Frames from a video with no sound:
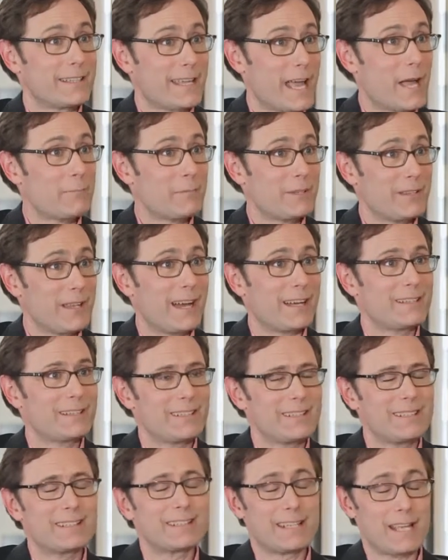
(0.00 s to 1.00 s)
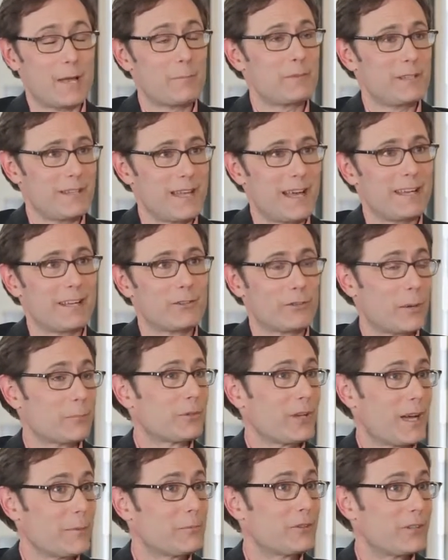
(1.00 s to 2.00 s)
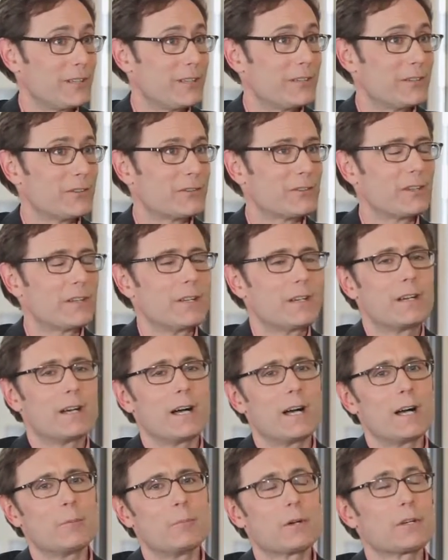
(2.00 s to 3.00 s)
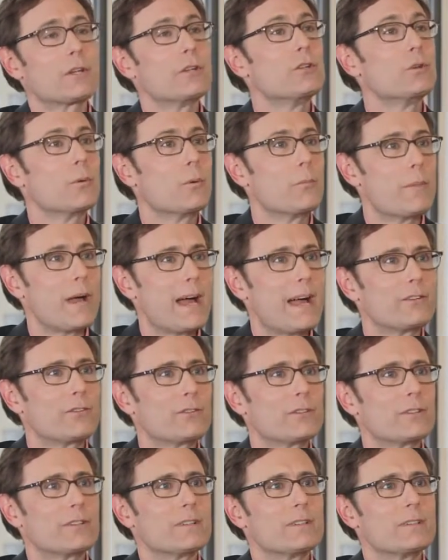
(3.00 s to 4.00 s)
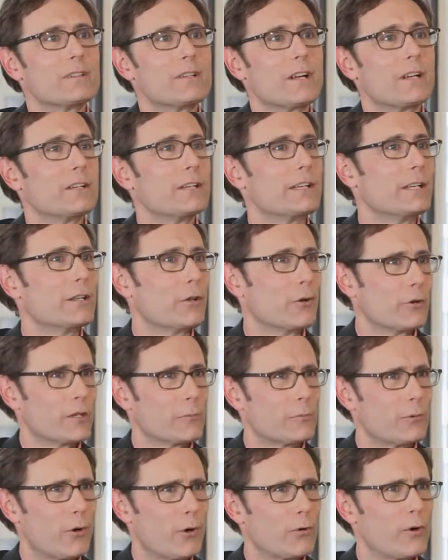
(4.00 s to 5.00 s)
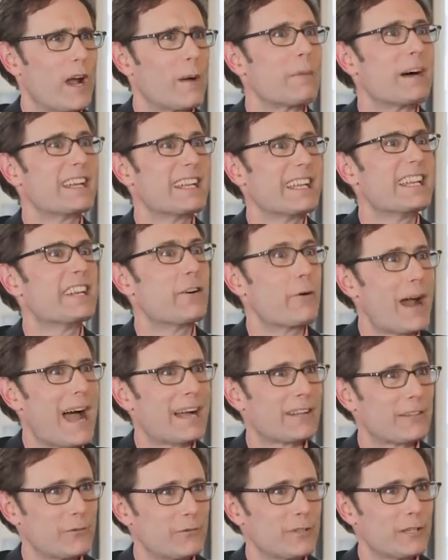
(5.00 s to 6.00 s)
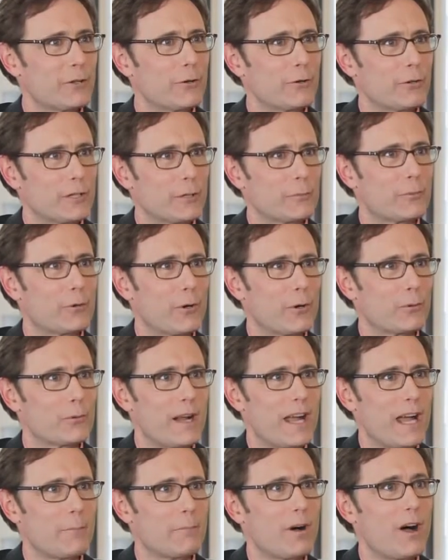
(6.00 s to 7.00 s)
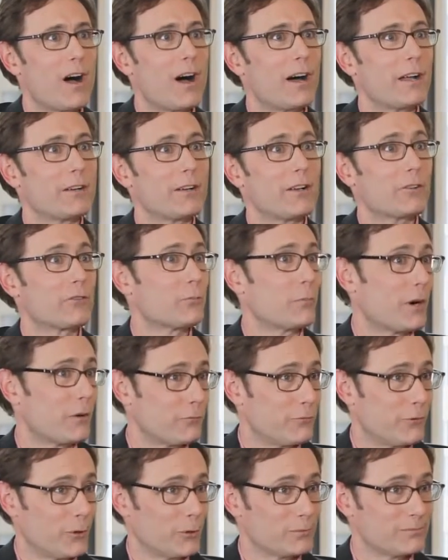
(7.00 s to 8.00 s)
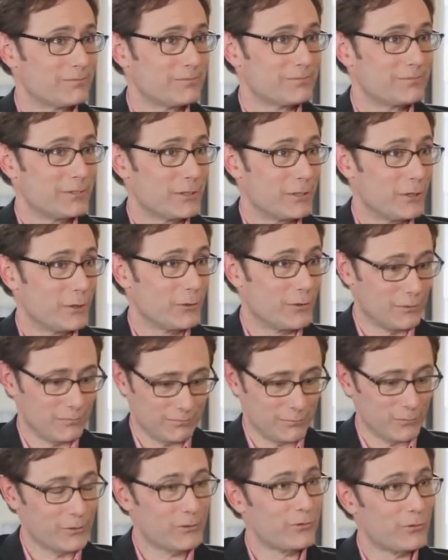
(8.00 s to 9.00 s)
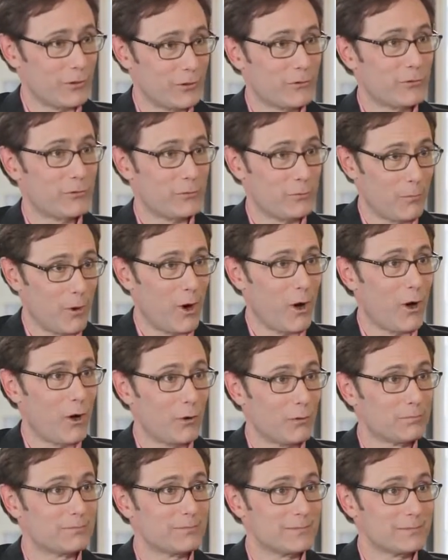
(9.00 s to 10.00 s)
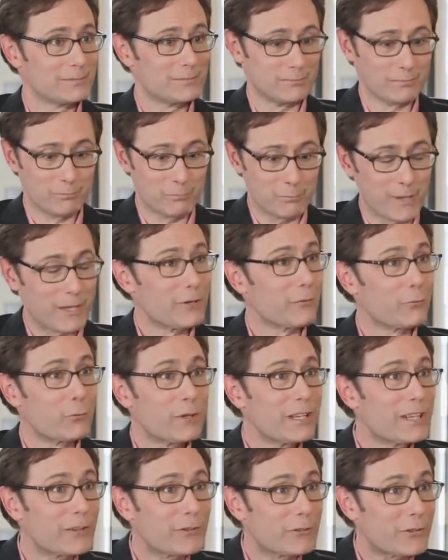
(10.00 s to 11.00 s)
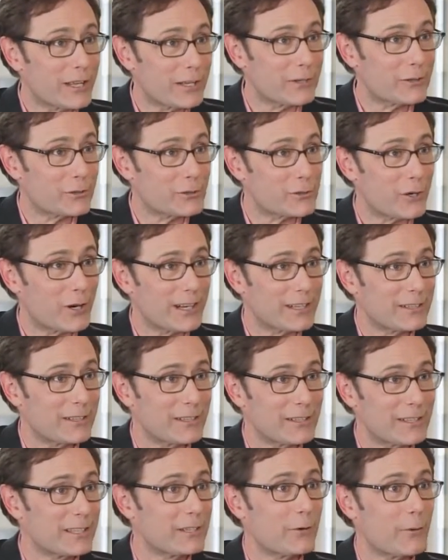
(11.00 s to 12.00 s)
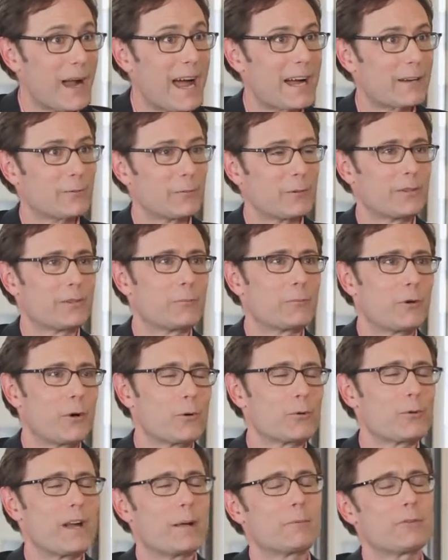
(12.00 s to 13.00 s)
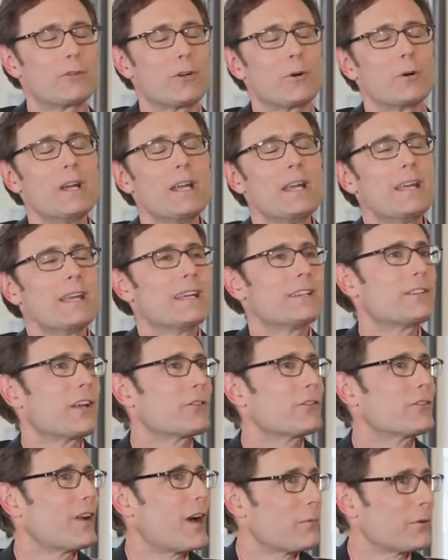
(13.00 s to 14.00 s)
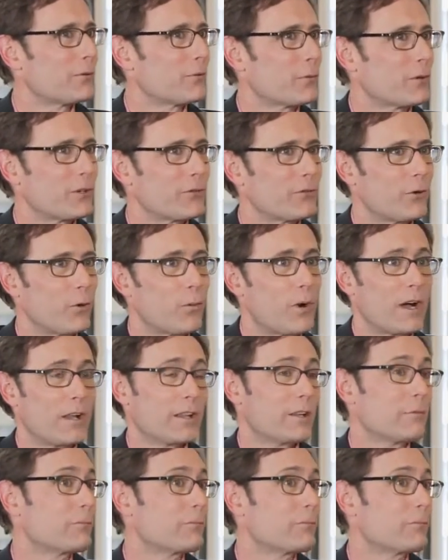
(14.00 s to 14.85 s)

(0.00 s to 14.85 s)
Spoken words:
can be that. It can be that, and sometimes it is. But can you imagine an e-learning program, an interactive e-learning program on a smartphone? You know, with the small bit of real estate you're trying to interact with a program. So it doesn't always work so well. It